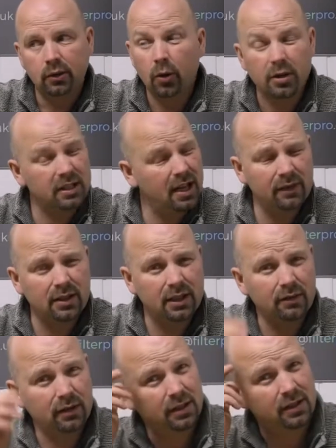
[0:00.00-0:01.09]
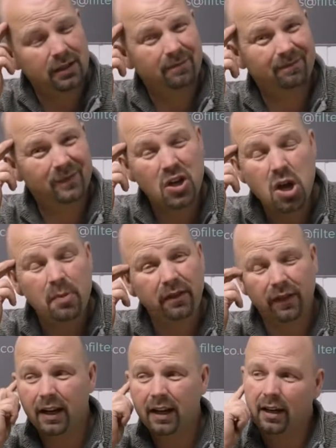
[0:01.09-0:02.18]
07 series, to be
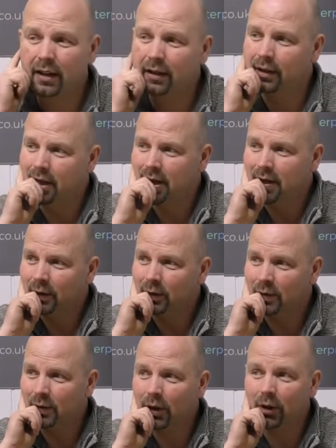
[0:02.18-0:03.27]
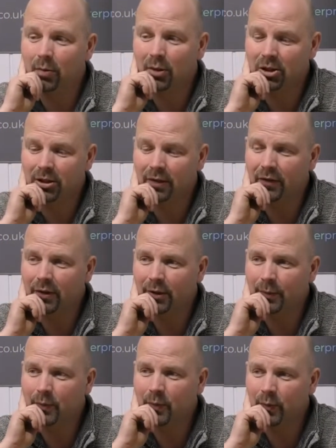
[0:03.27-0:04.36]
fair, doesn't look much different,
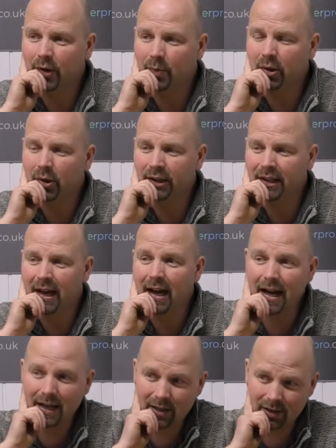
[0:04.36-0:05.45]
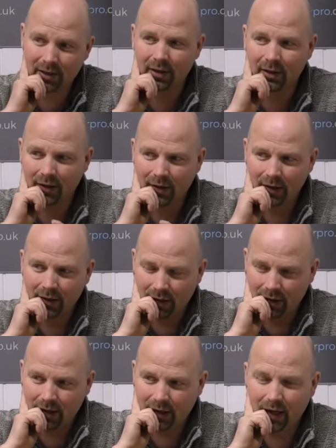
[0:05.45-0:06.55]
but it has
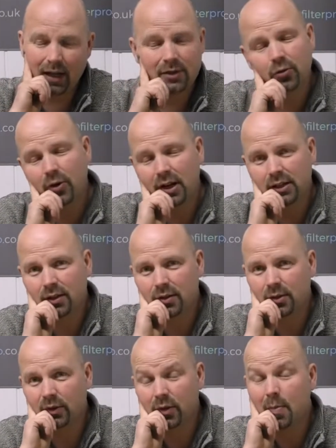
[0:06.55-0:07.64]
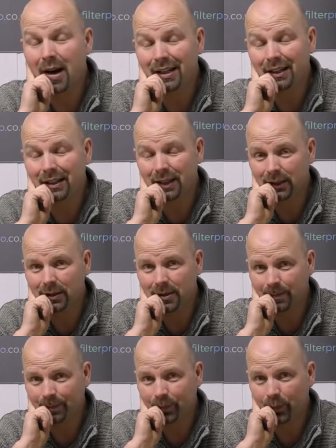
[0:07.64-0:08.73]
addressed some of the minor niggles
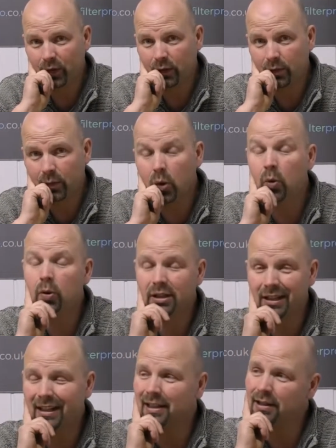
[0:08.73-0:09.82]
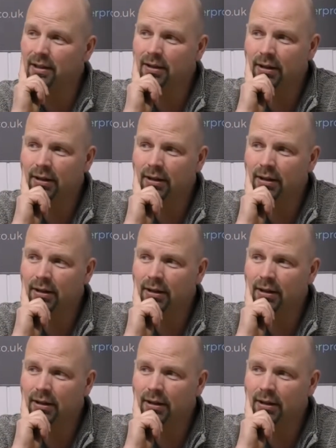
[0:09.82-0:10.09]
from the 06,